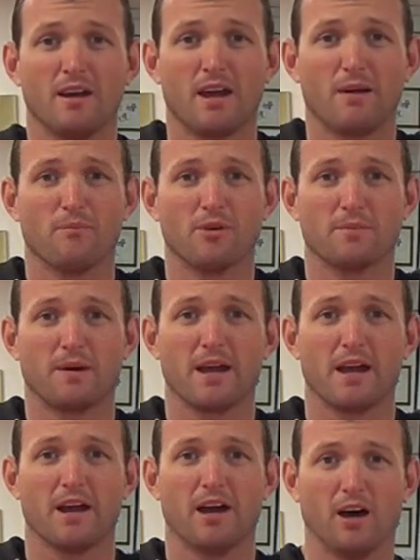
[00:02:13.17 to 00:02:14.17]
and bring my
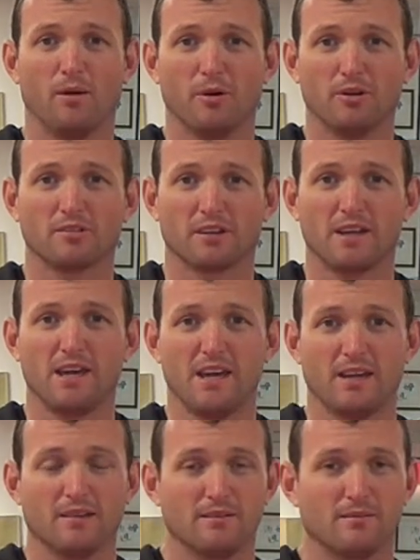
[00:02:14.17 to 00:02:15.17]
elbows
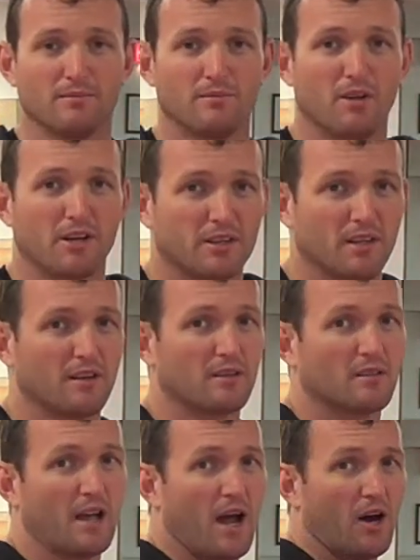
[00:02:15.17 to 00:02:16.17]
in like this.
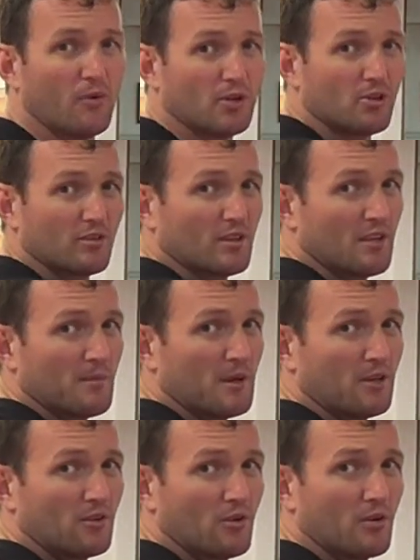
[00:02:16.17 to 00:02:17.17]
Now when you see me
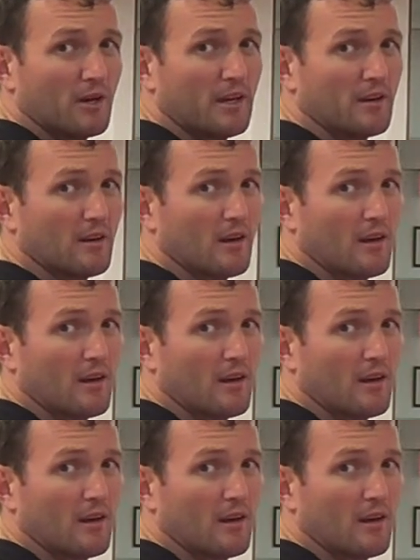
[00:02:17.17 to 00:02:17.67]
do it,